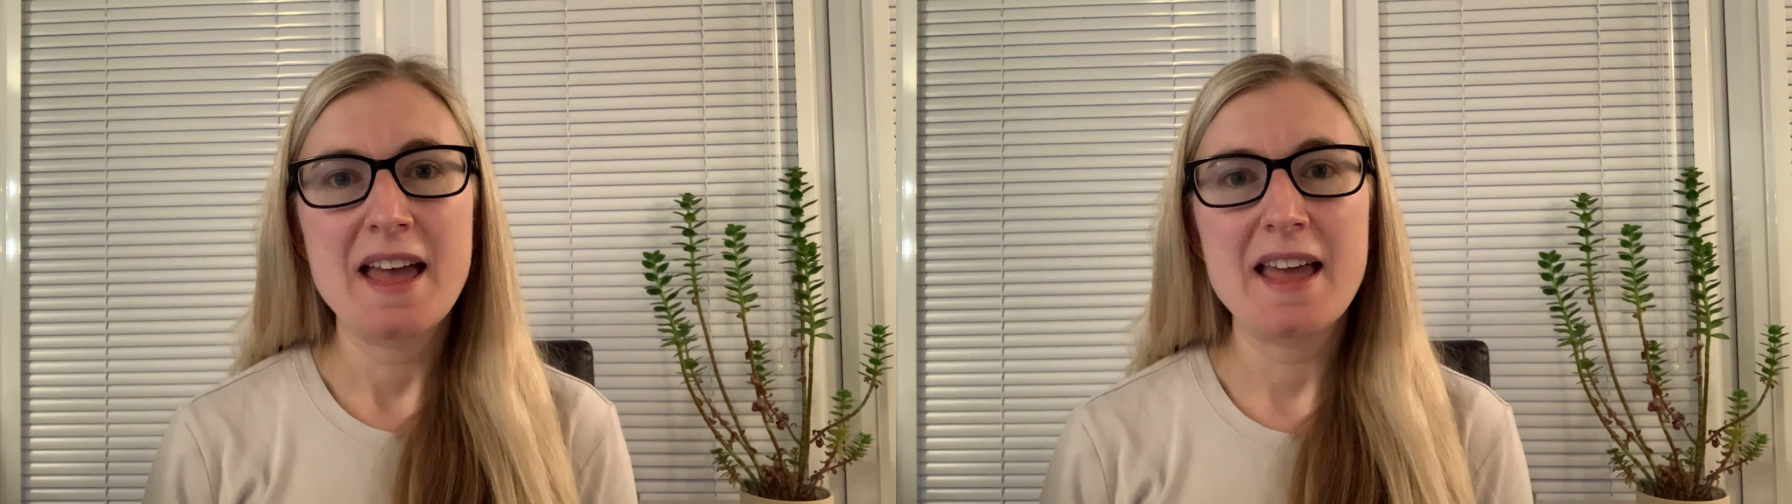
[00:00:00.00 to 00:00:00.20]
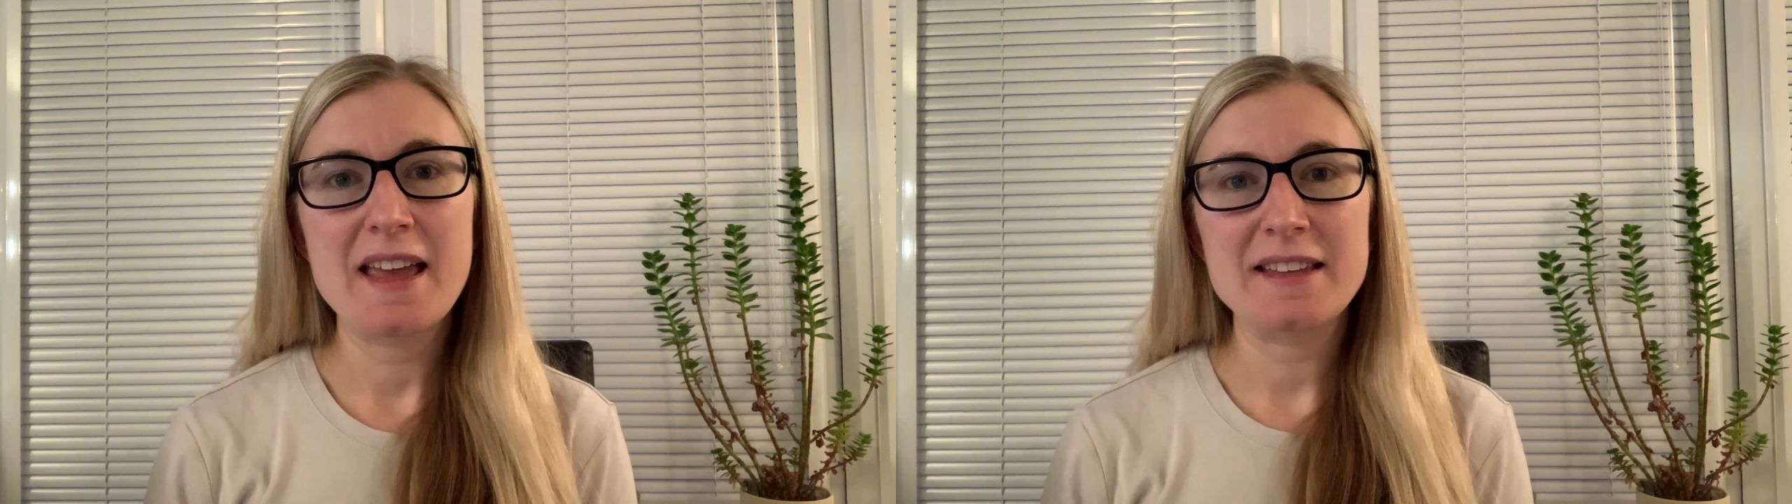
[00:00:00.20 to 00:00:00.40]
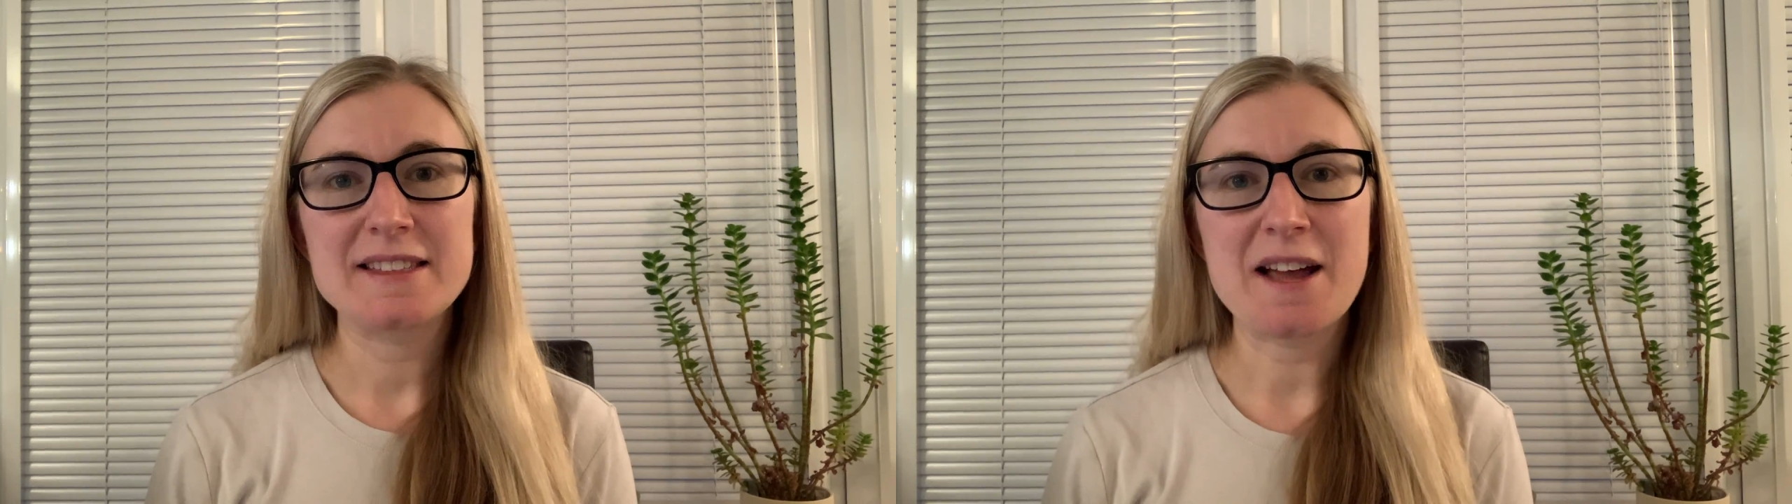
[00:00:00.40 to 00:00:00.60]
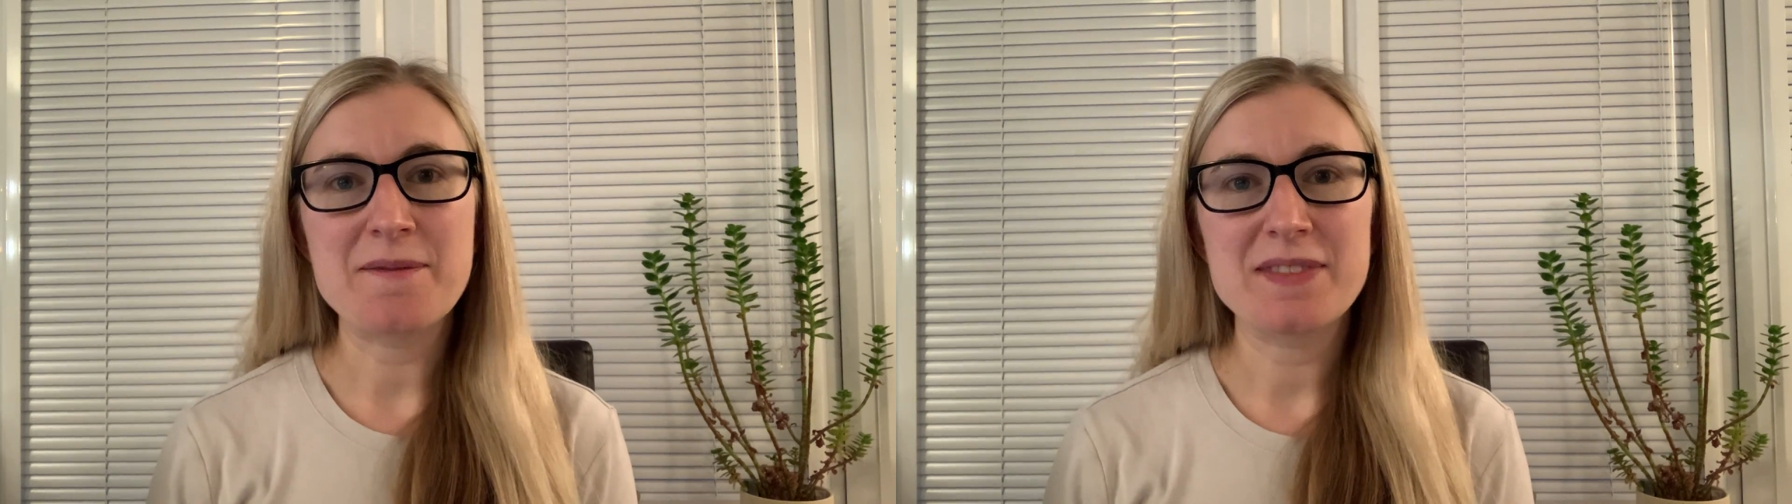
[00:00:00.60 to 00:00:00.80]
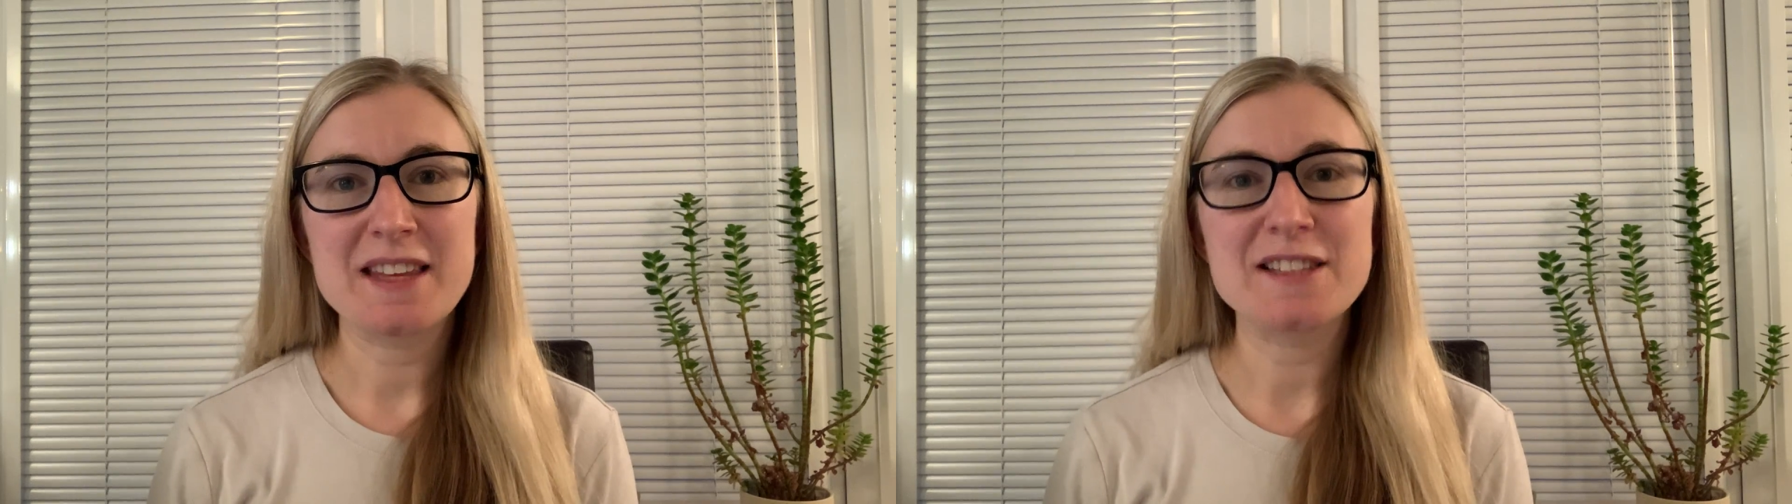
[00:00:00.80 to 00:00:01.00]
it's
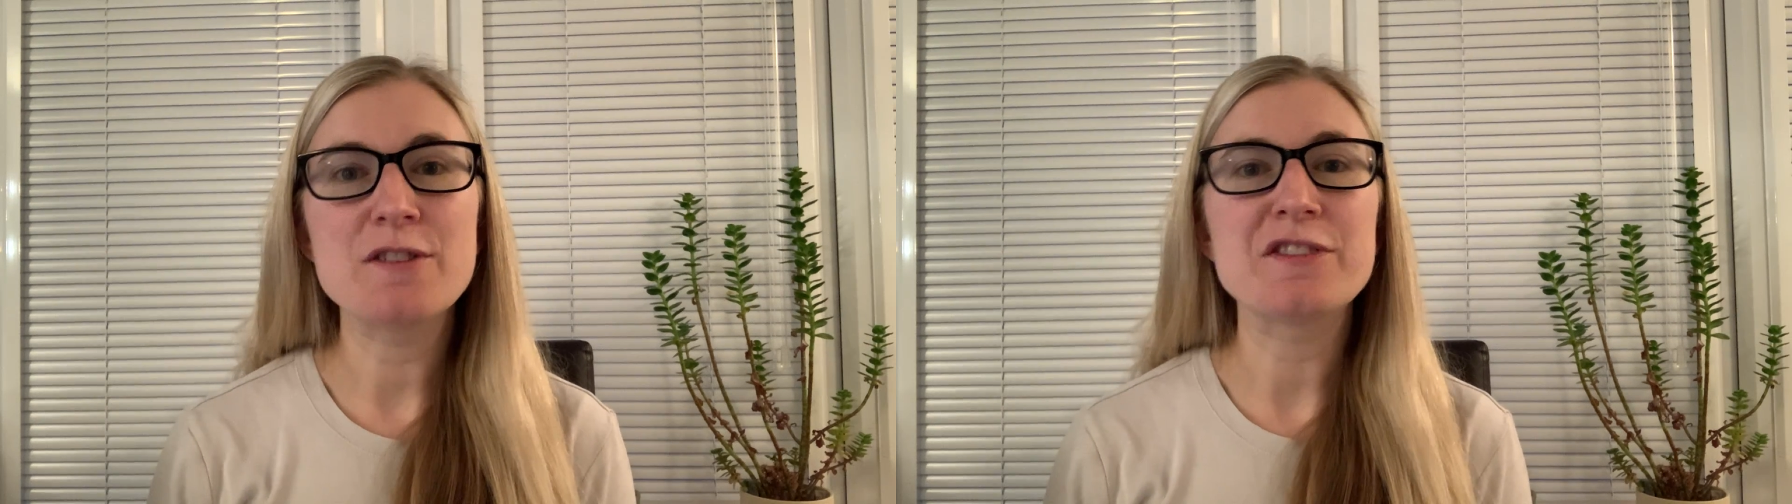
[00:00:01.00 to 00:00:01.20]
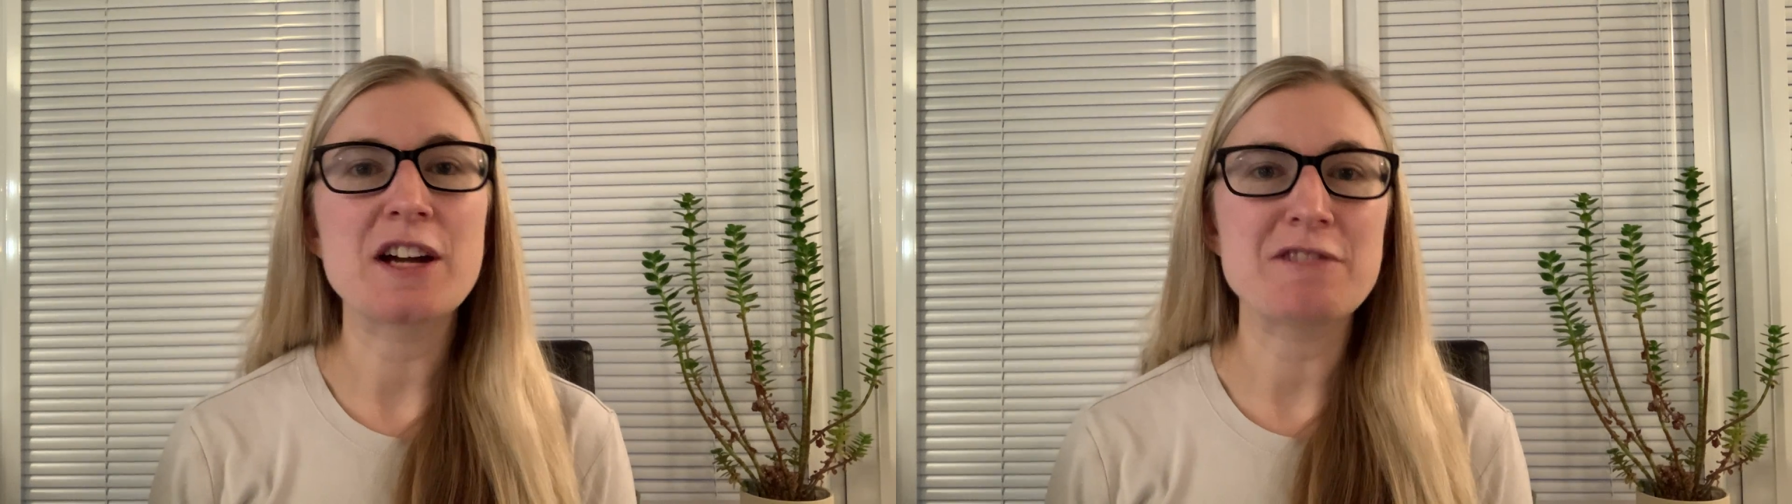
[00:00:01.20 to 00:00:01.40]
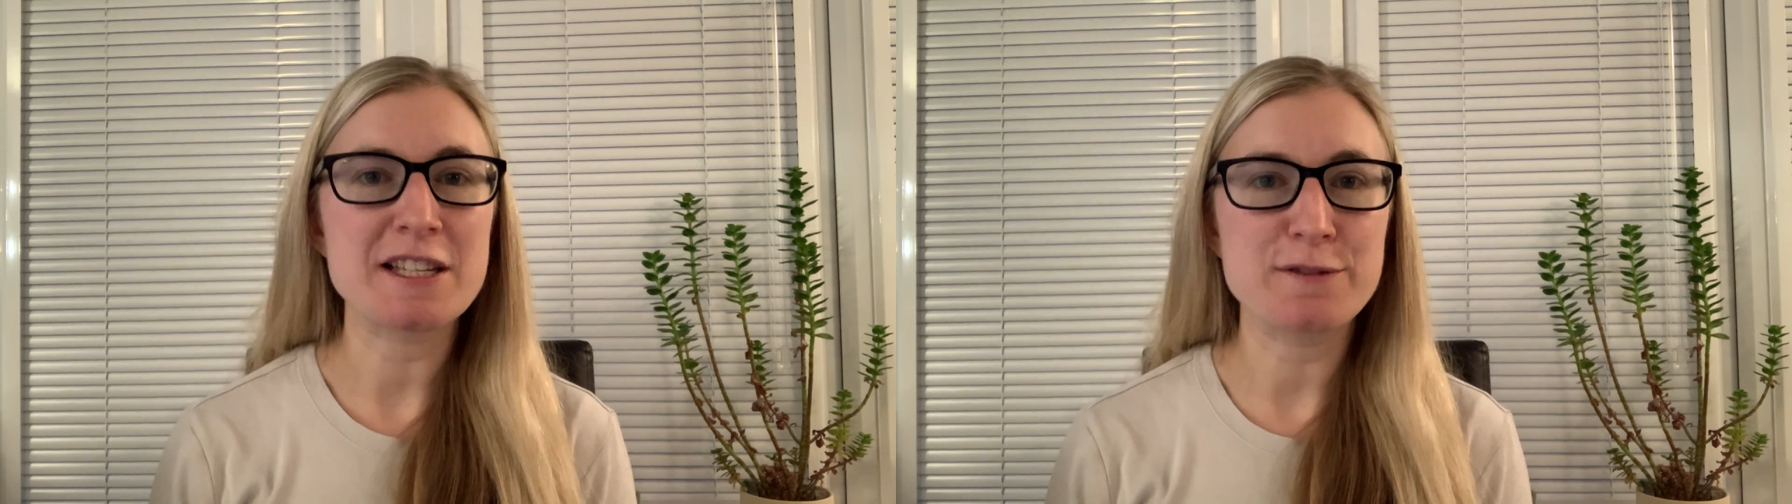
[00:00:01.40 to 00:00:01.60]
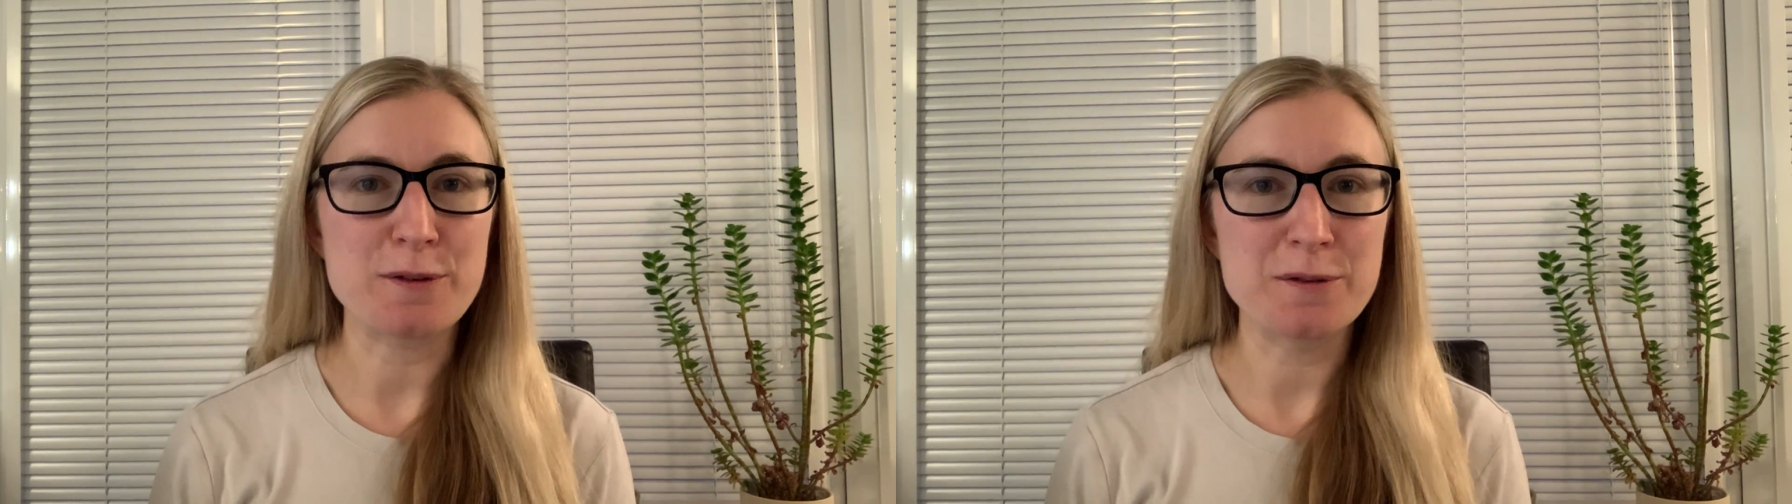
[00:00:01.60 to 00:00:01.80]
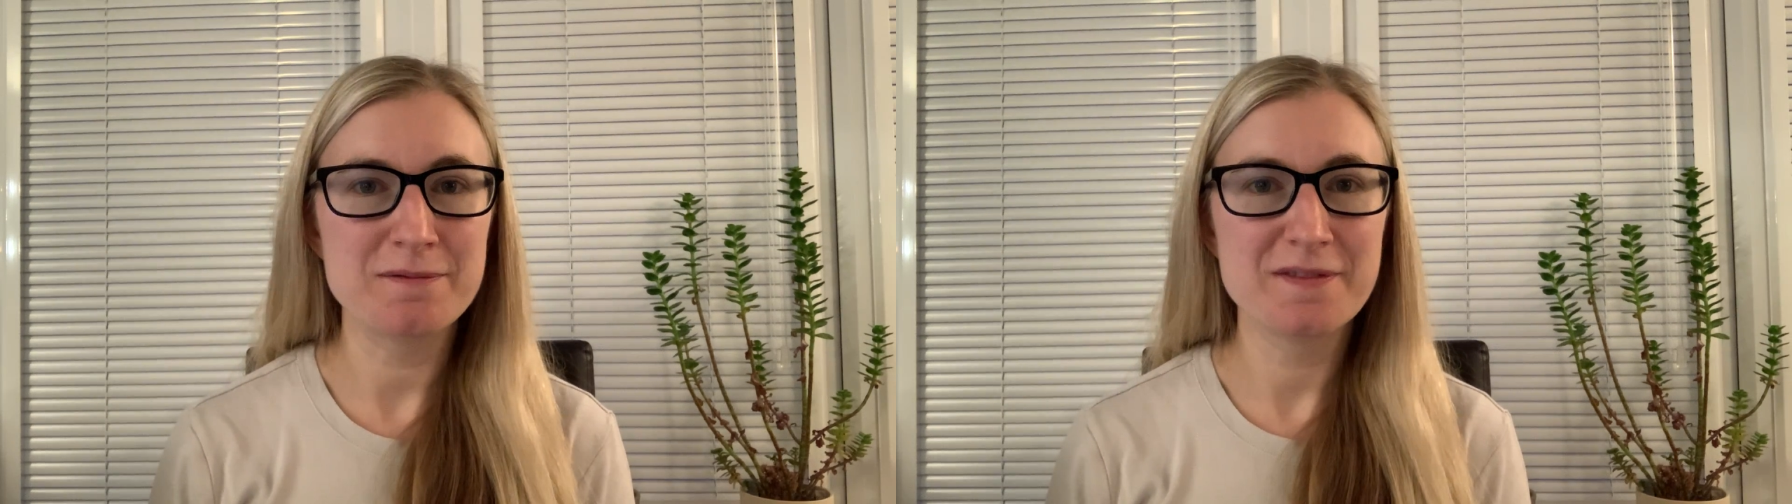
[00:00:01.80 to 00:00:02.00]
not very restful,